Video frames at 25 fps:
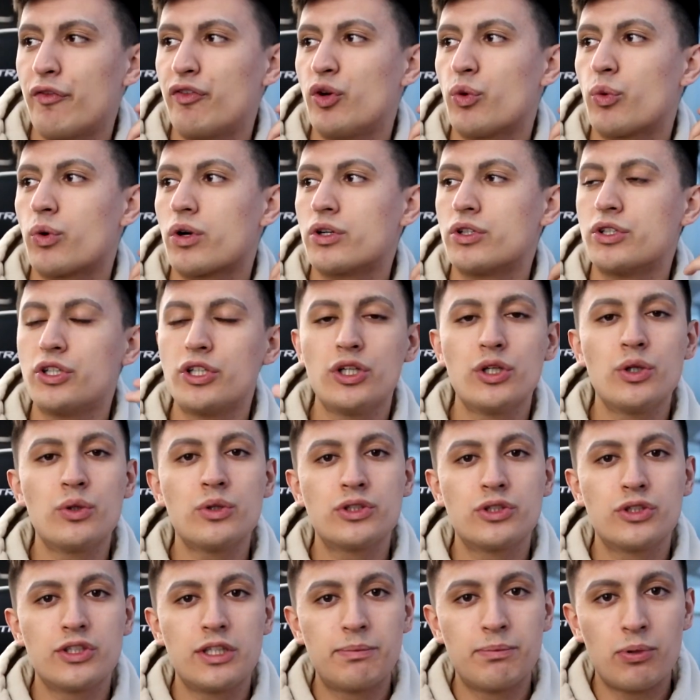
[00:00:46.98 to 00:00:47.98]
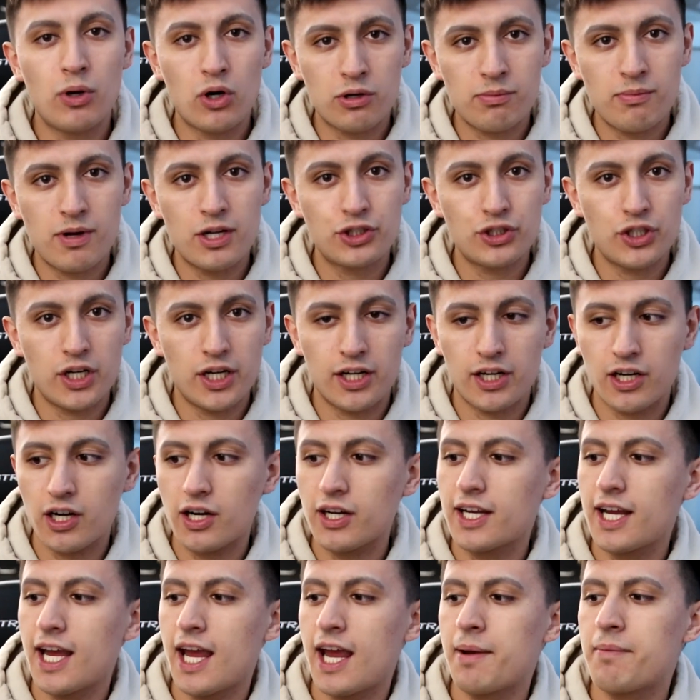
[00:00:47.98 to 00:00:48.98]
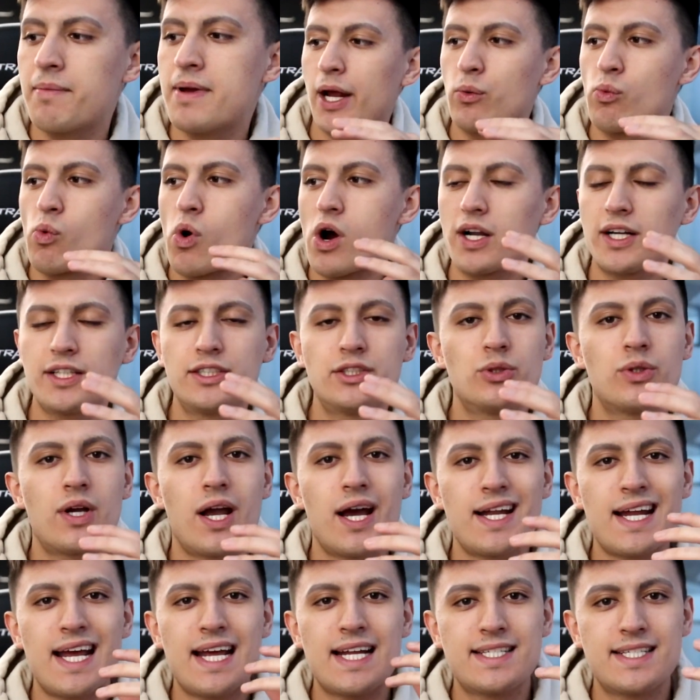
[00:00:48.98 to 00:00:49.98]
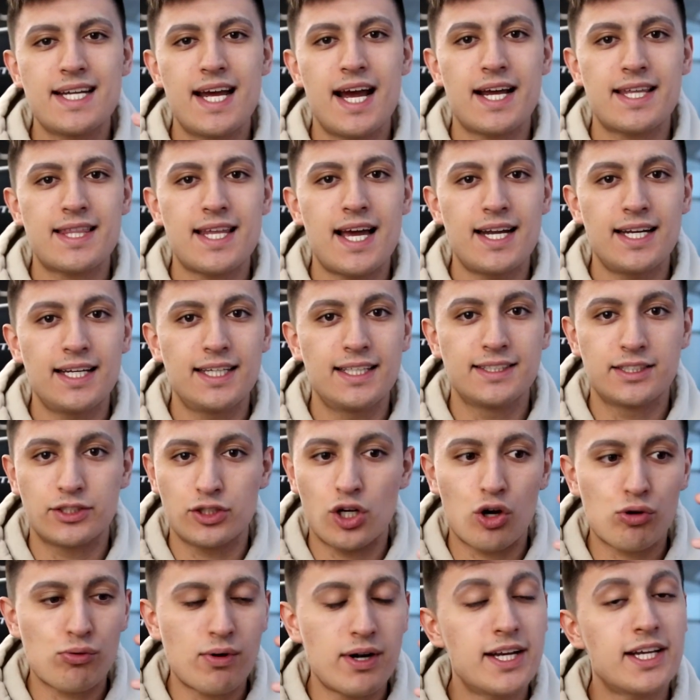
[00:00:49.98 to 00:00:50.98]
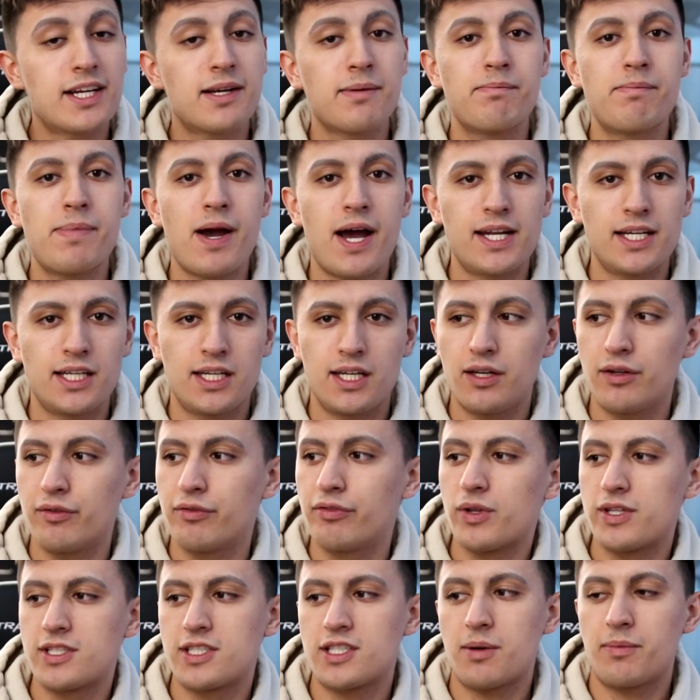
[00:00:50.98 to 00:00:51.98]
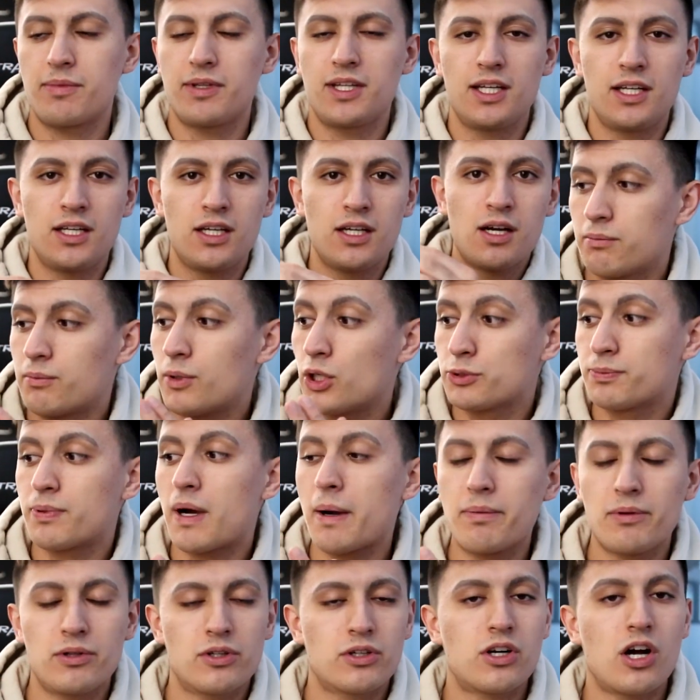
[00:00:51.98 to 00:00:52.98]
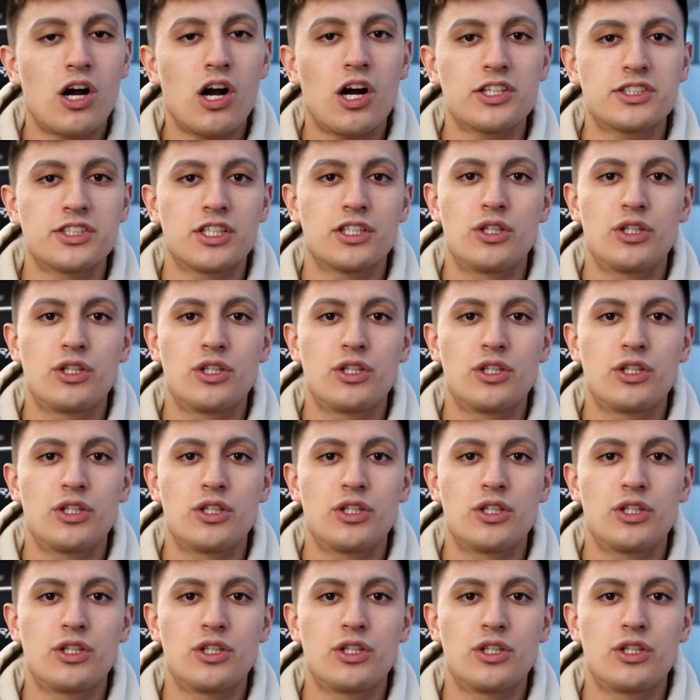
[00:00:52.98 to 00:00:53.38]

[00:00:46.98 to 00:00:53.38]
If you were new to the Pokemon trading card game and wanted to get a deck that is already competitive with some of the most popular cards,